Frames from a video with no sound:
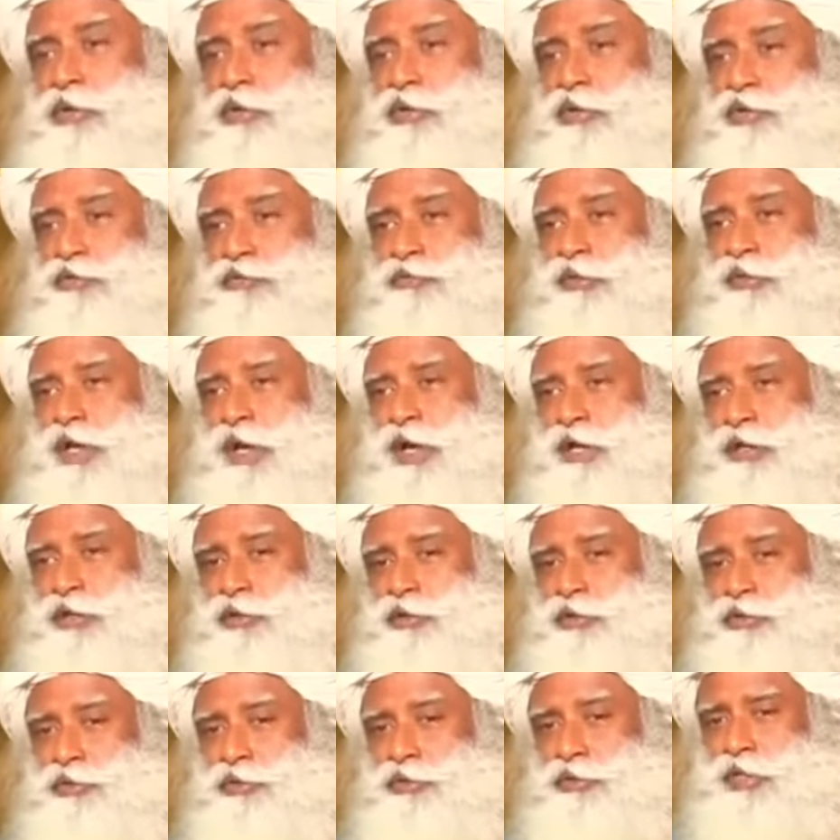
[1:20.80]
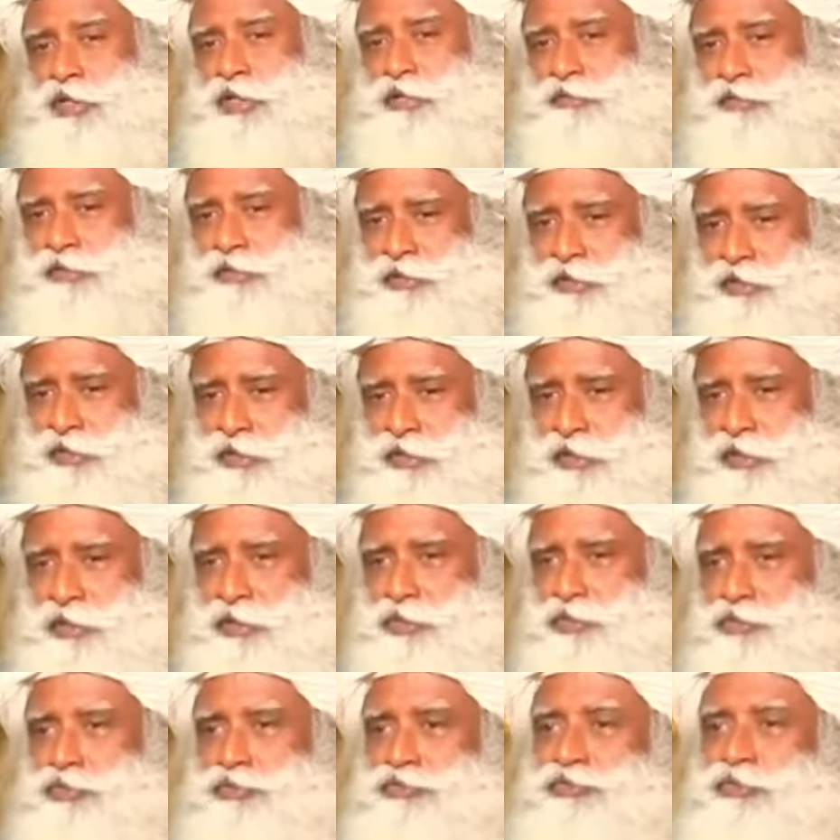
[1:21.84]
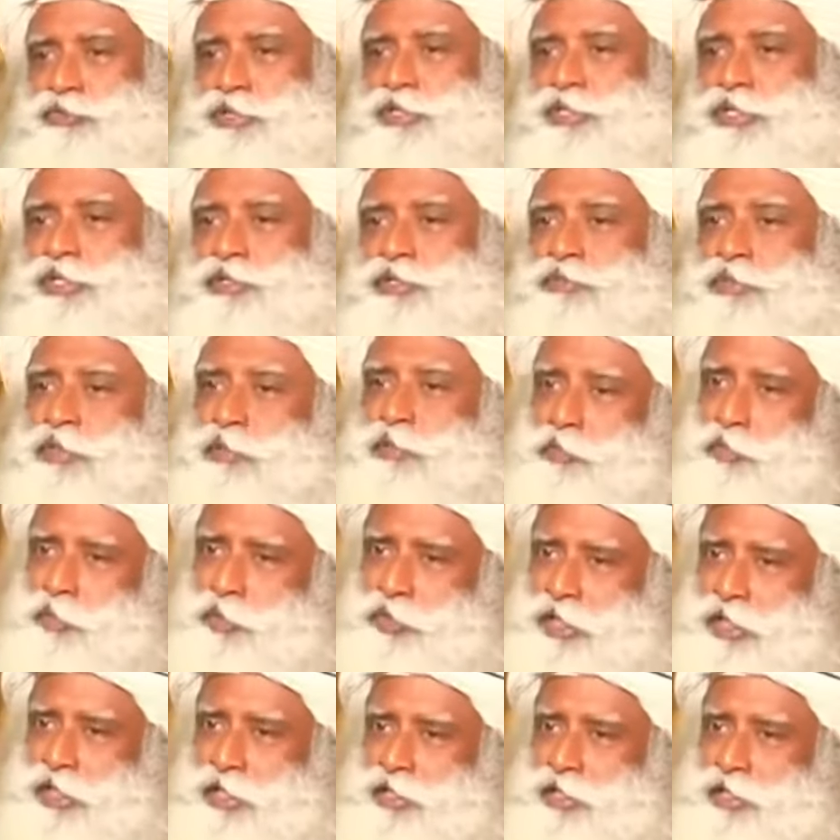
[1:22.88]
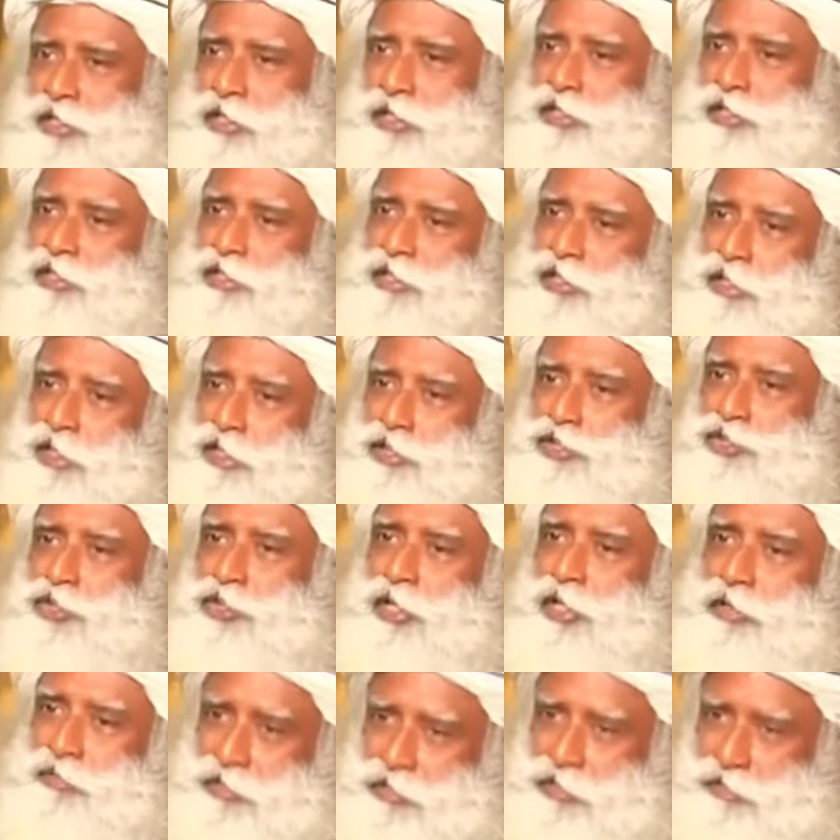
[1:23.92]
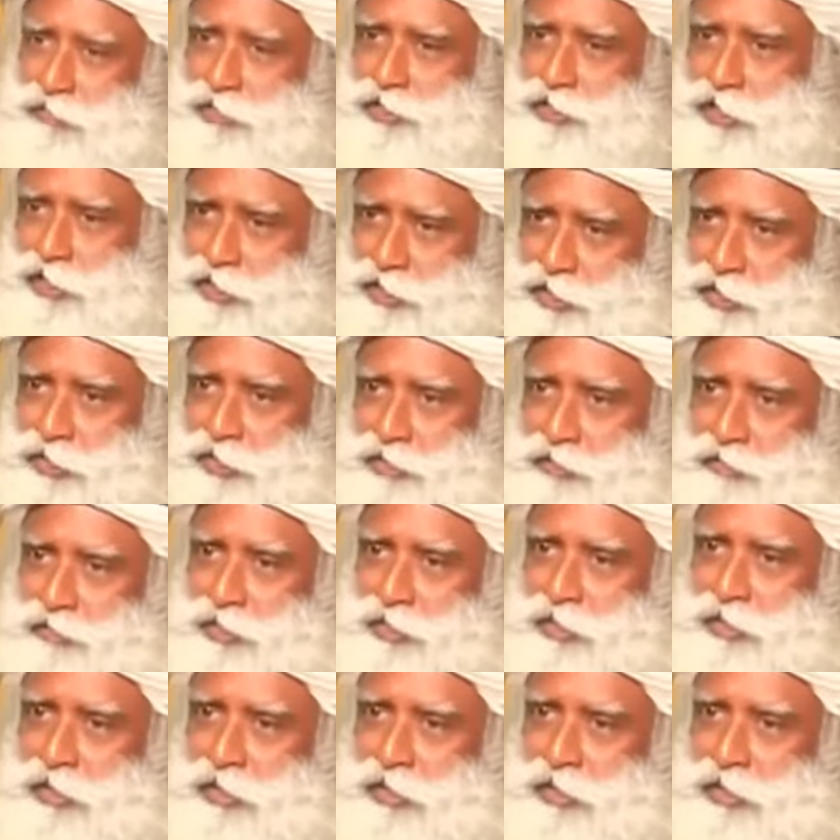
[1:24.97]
because we understood it was these two features which protected us and nurtured our civilization.